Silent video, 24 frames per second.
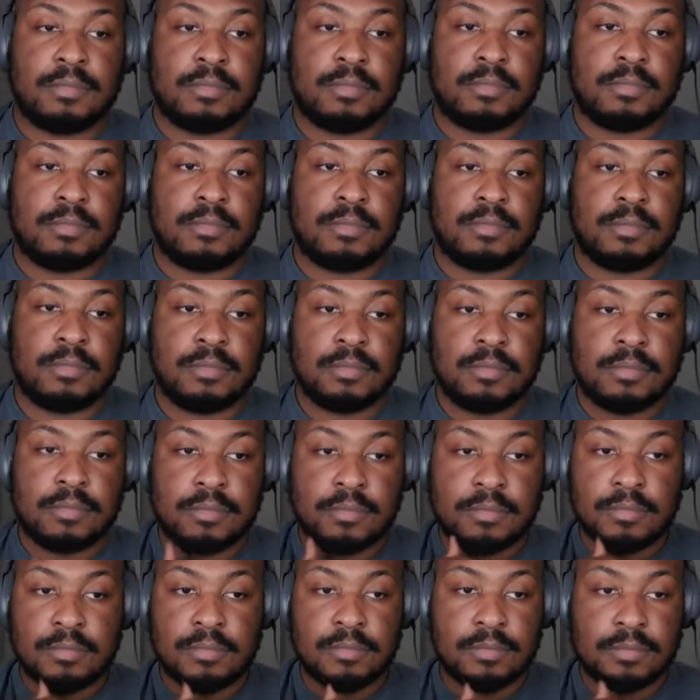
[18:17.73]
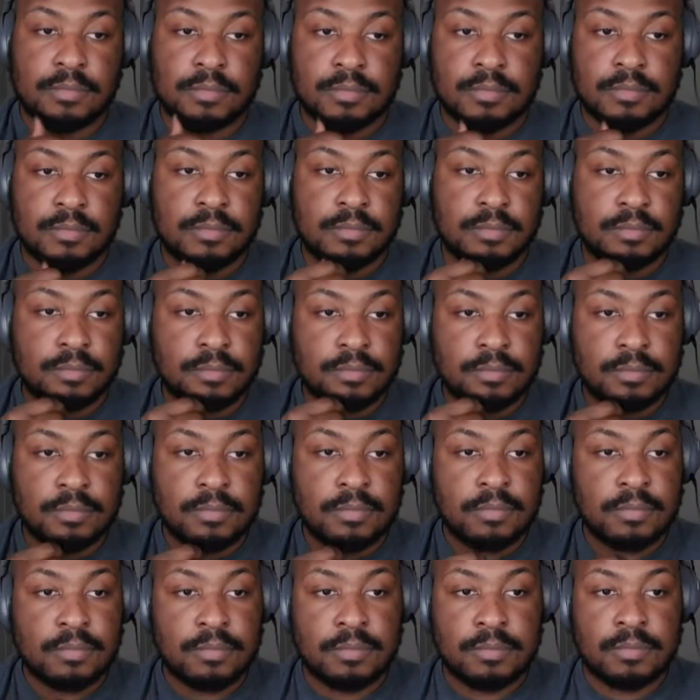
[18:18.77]

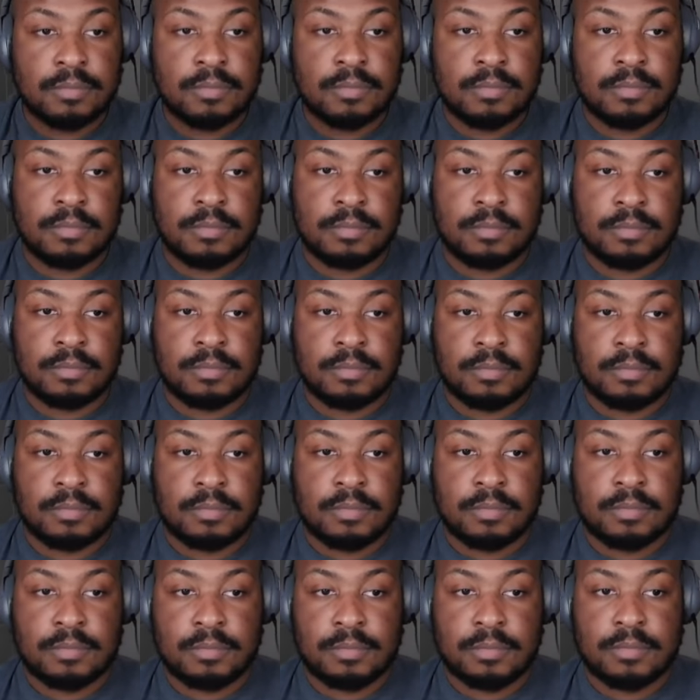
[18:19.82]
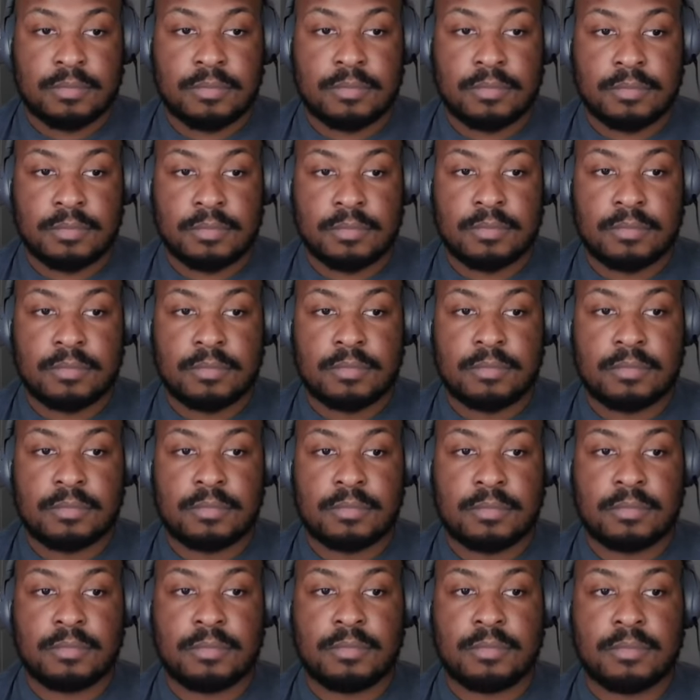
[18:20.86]

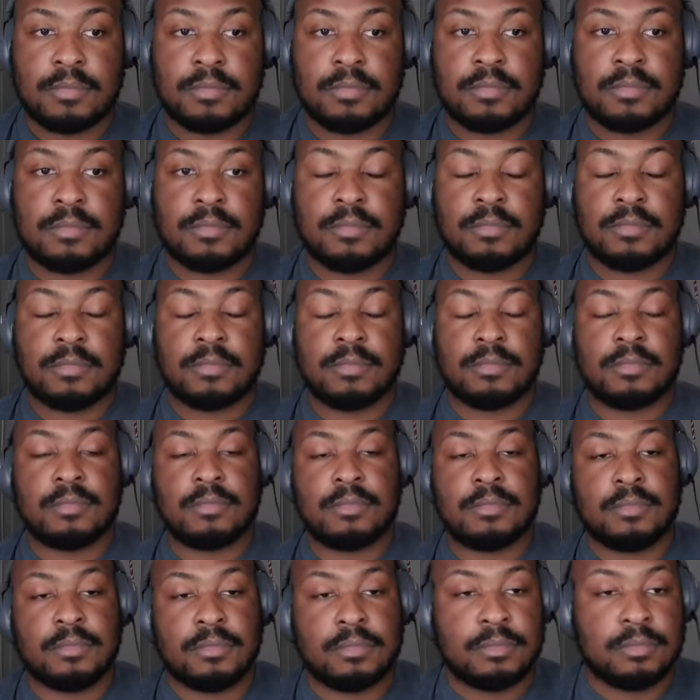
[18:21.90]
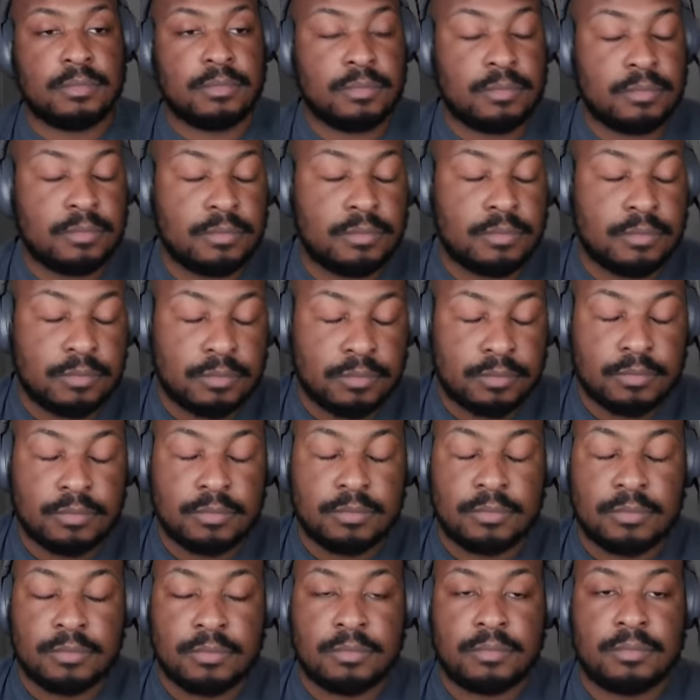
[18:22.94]

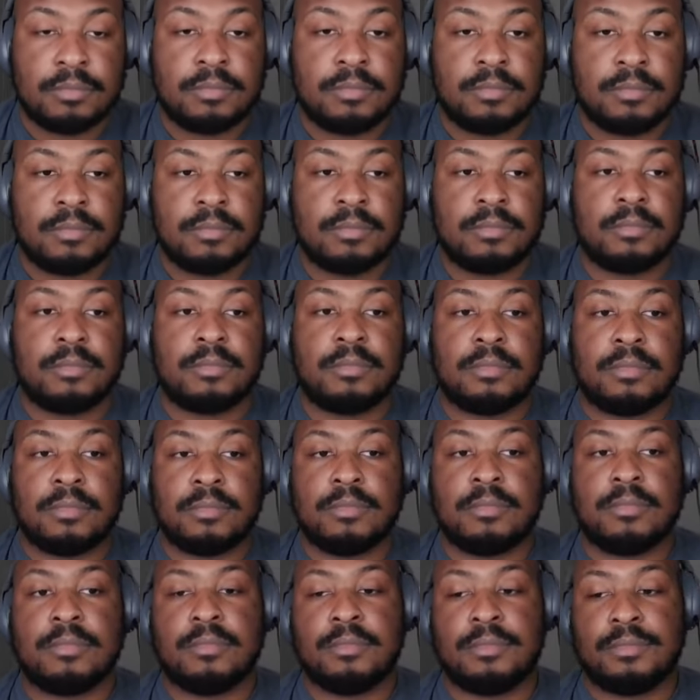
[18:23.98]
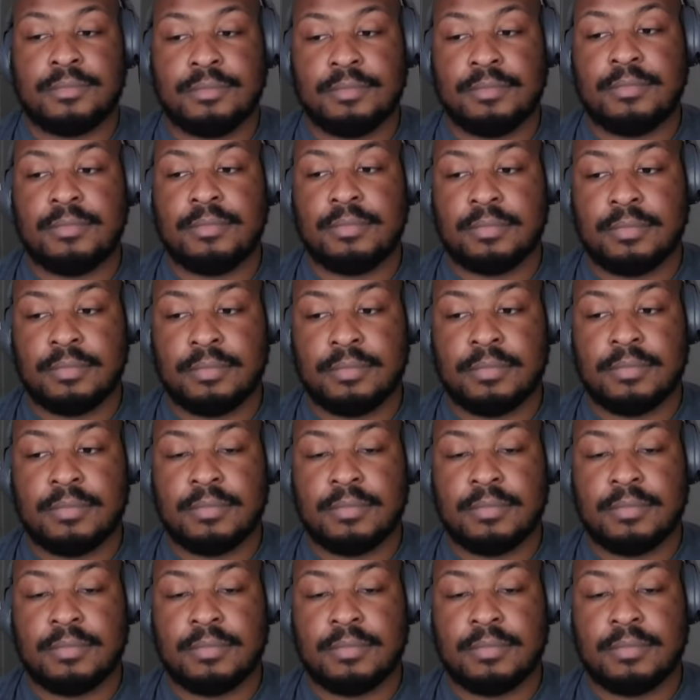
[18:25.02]
The person shown says nothing.